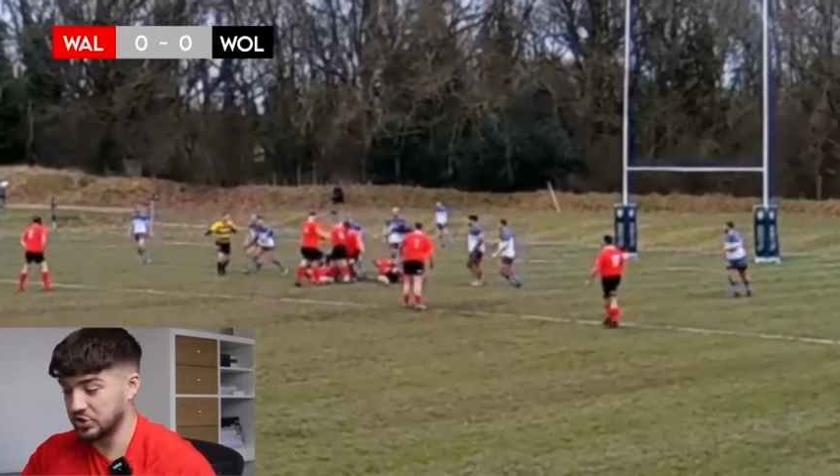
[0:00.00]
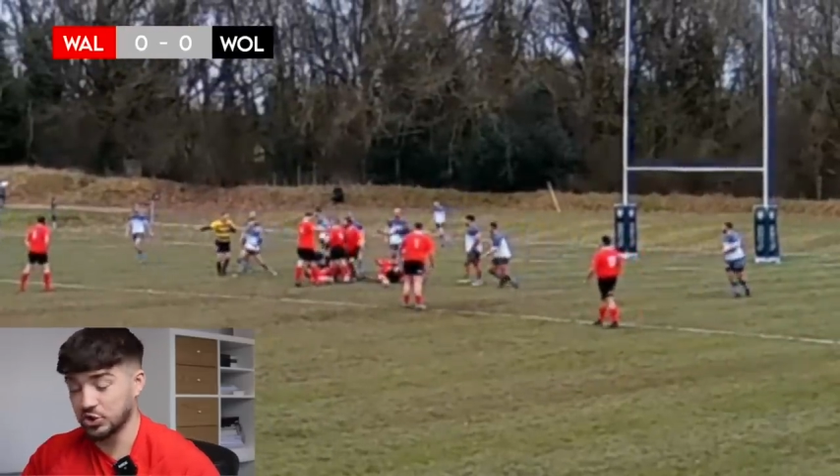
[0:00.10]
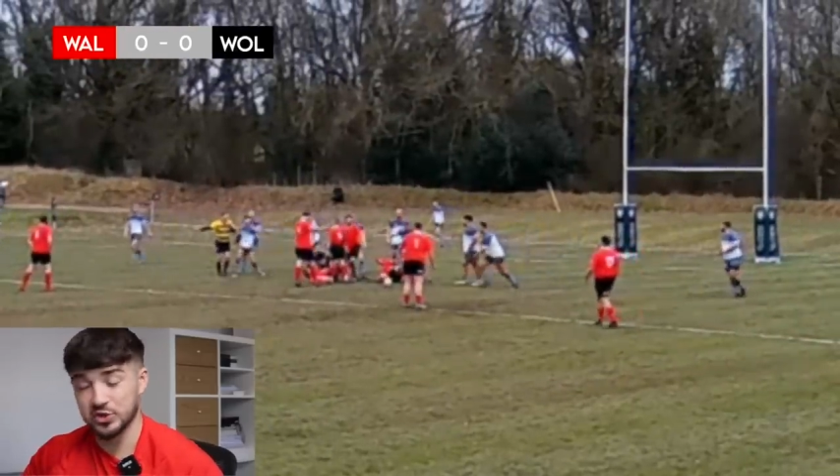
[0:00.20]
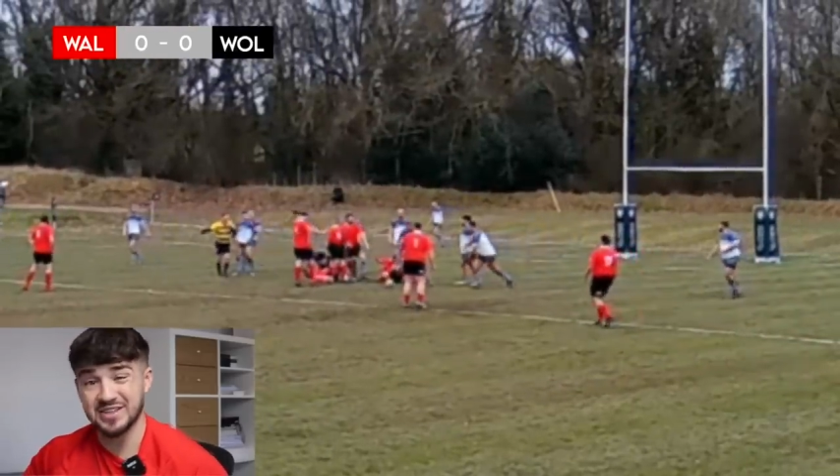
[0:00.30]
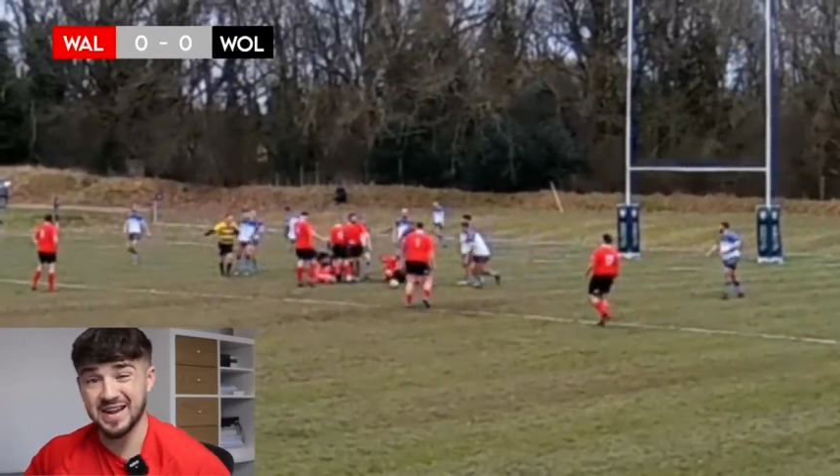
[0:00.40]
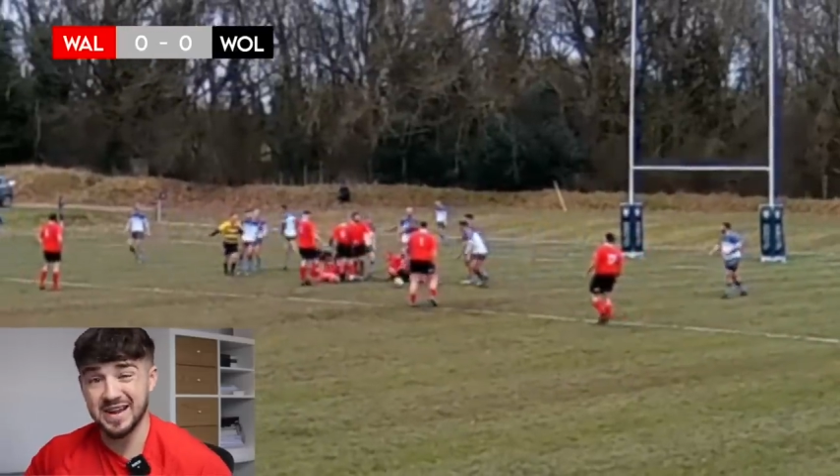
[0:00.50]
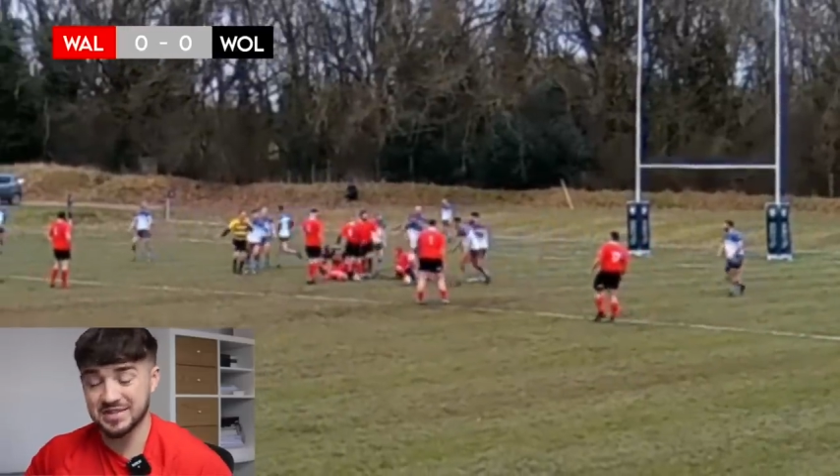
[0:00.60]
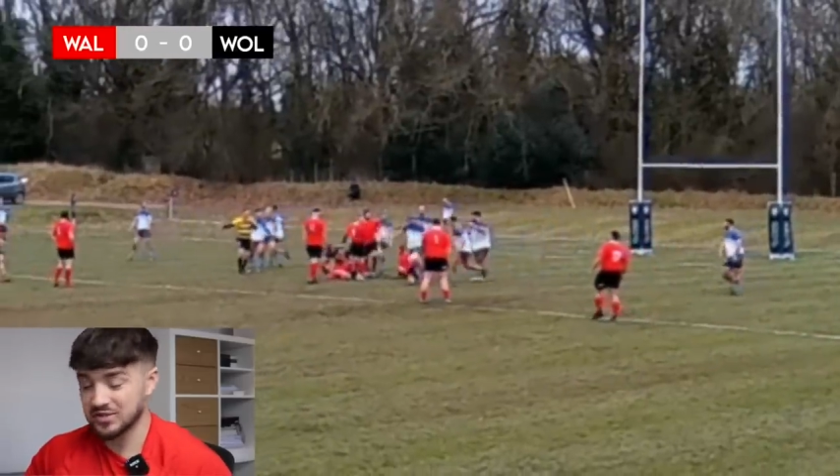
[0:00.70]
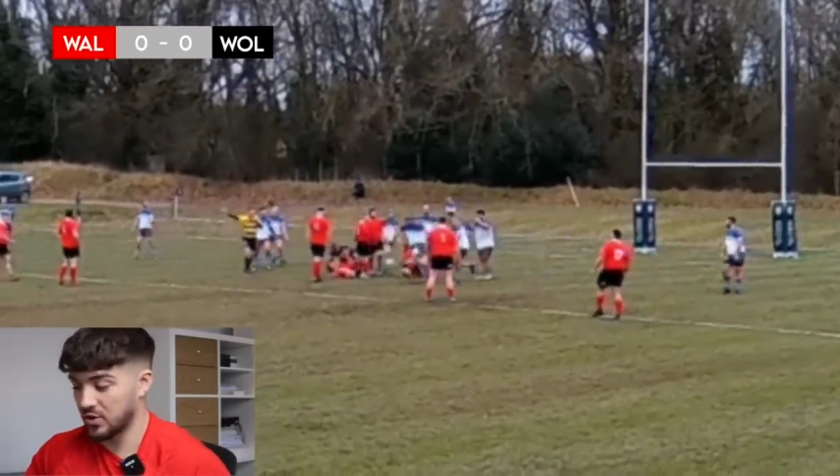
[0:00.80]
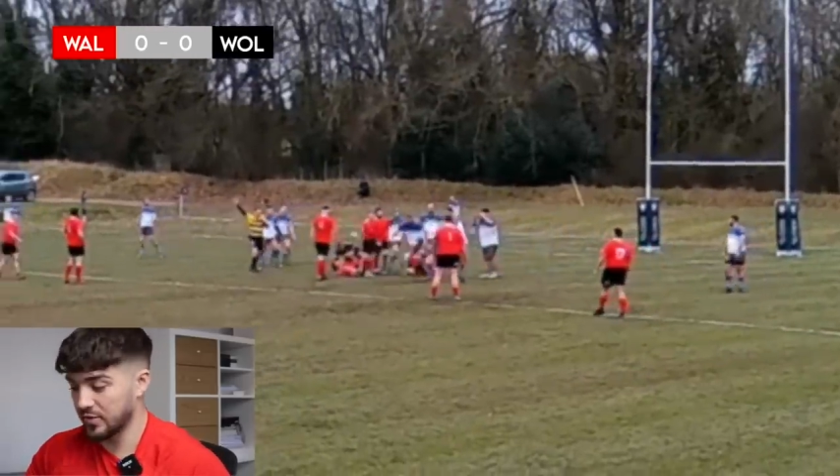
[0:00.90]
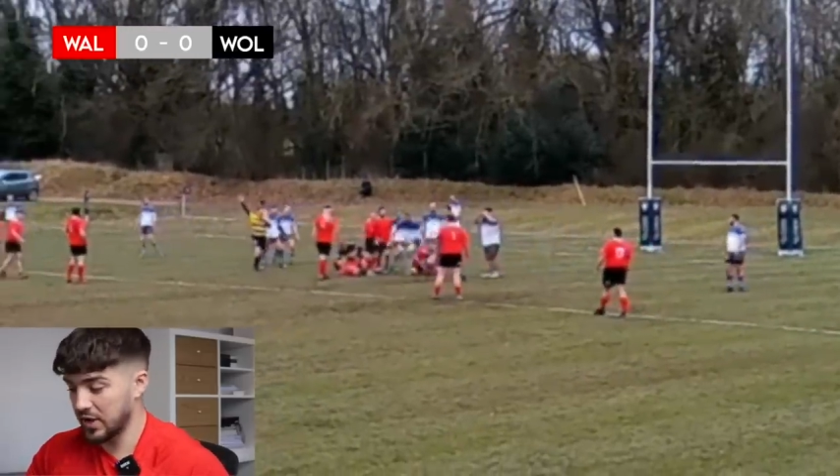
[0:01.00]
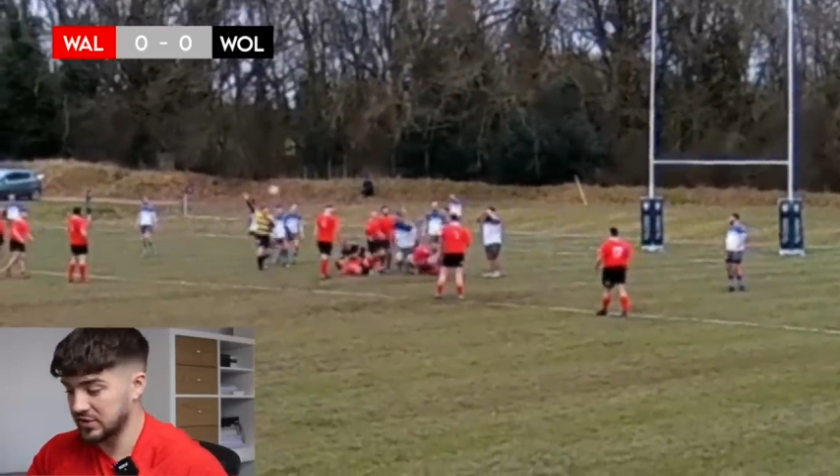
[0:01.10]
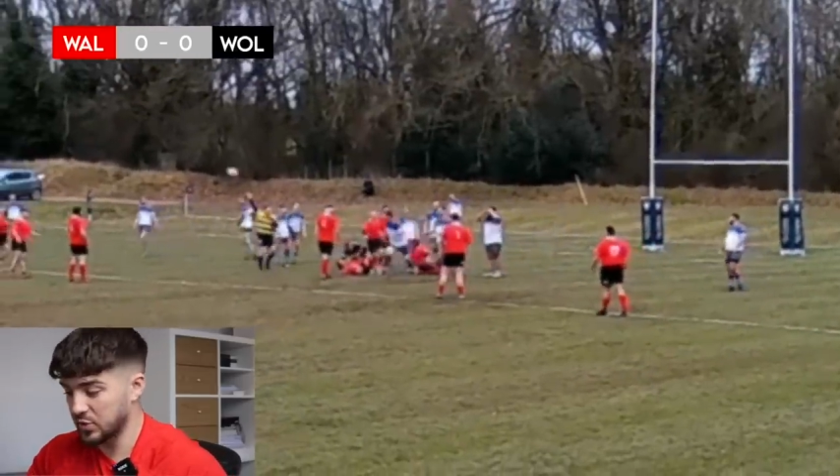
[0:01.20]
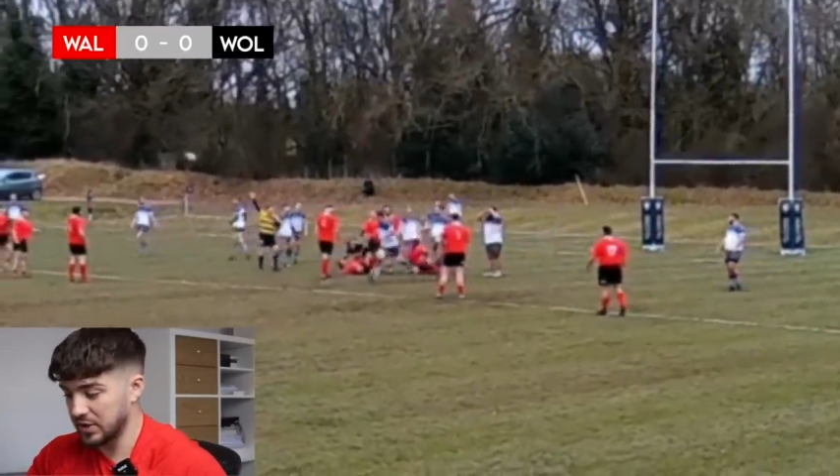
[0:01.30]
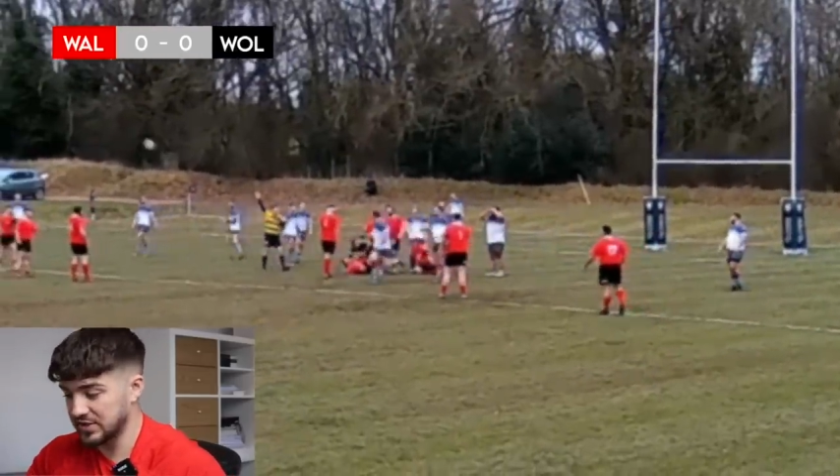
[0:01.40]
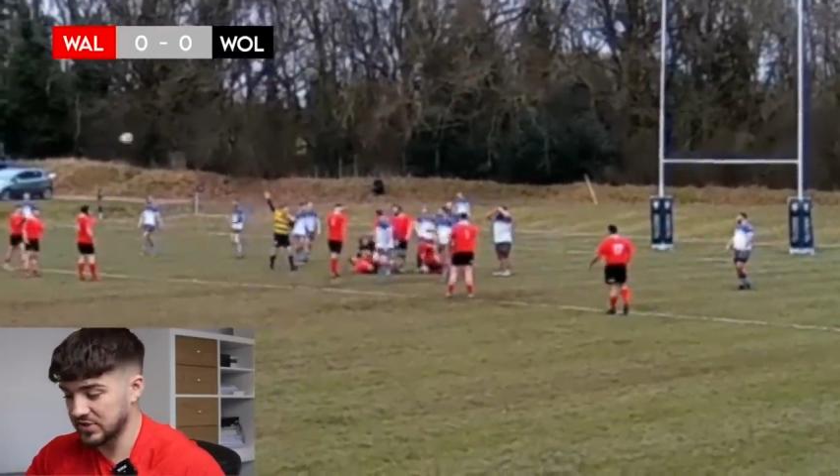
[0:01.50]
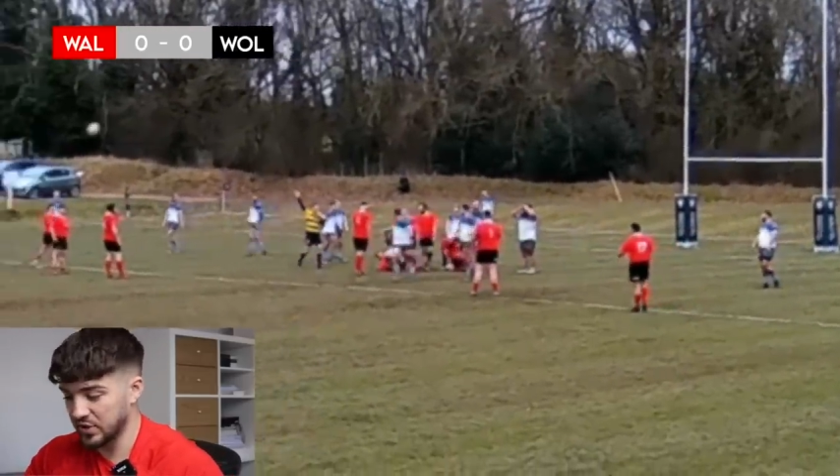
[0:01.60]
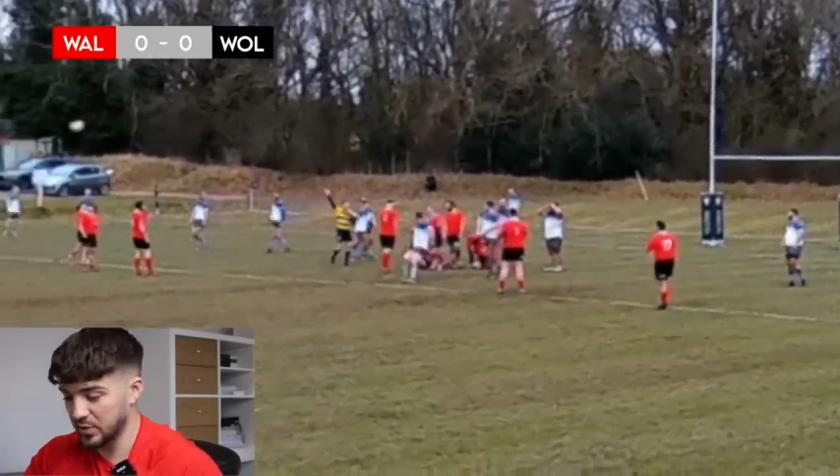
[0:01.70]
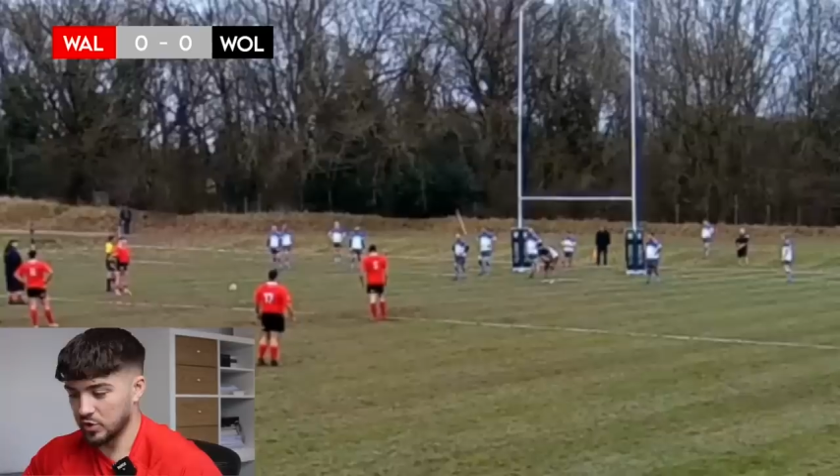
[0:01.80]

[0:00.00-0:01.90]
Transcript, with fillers: just inside their 22,